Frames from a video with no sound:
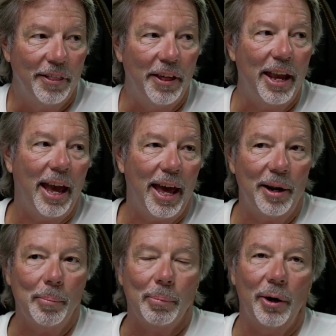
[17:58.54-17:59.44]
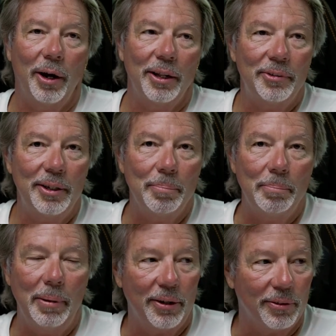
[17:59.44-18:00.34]
They had a bronzy
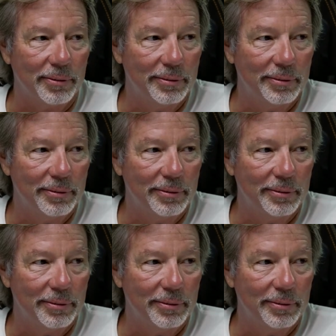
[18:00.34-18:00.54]
metal